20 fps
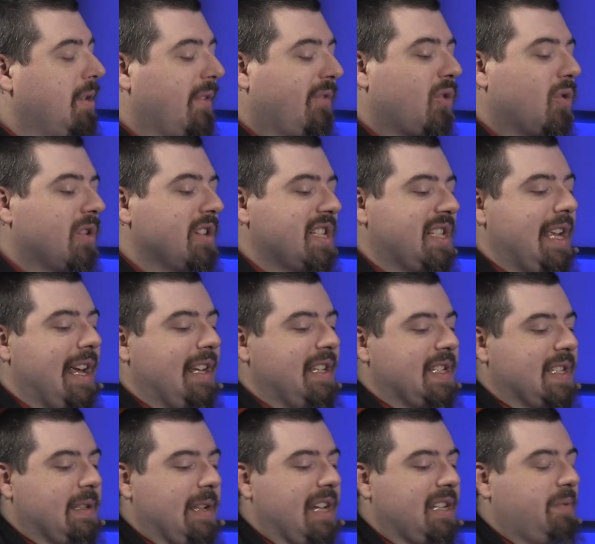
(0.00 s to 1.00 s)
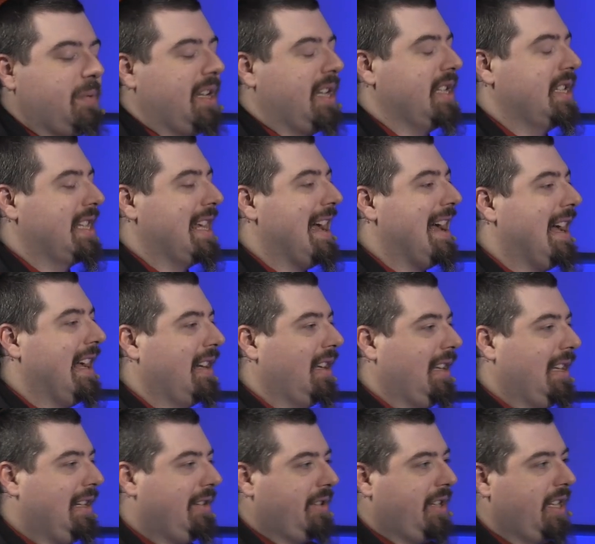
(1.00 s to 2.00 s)
But of course that's because God
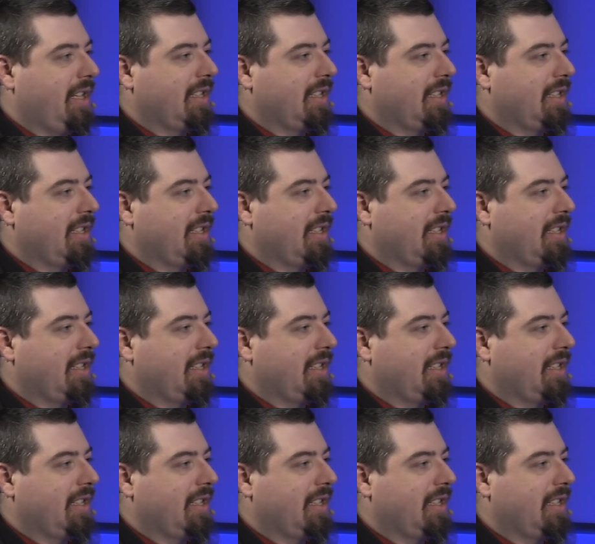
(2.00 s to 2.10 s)
allowed it.